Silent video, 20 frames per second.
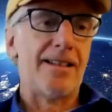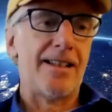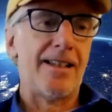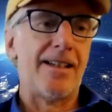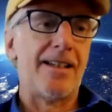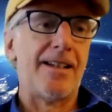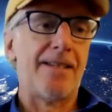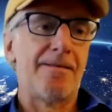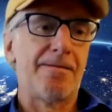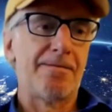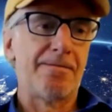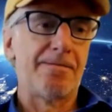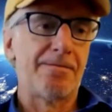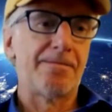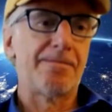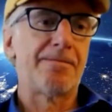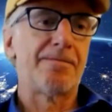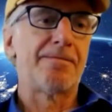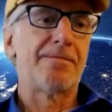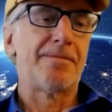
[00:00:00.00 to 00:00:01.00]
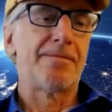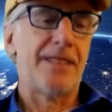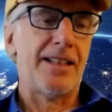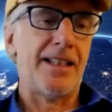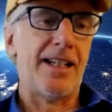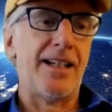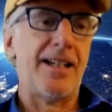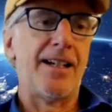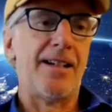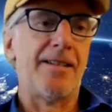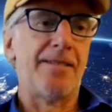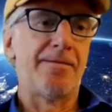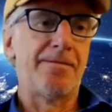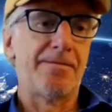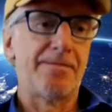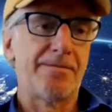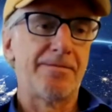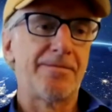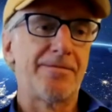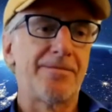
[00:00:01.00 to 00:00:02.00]
get to see those. I would yeah. love to see them.
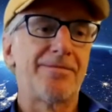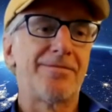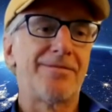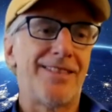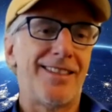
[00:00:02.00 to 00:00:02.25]
Yeah,